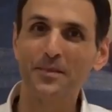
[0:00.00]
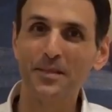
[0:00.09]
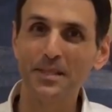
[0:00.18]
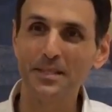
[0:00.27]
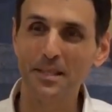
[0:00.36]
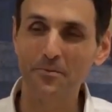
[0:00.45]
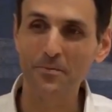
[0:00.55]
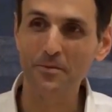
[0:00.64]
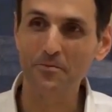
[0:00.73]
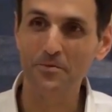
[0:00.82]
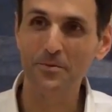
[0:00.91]
It's
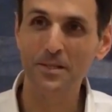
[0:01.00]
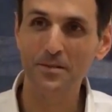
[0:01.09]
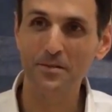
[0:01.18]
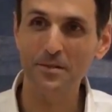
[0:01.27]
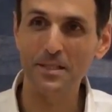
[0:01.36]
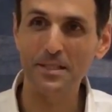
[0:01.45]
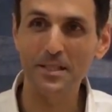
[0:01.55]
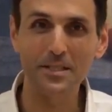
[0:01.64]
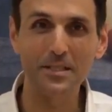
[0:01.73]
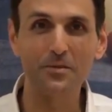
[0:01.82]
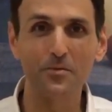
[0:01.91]
something
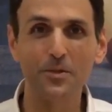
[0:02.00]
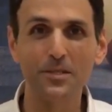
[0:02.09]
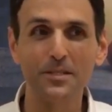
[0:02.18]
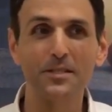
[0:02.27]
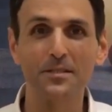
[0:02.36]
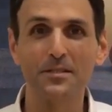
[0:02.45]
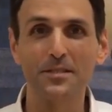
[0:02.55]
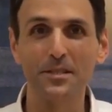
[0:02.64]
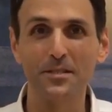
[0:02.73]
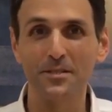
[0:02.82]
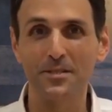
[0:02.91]
that is very
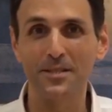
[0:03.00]
sincere.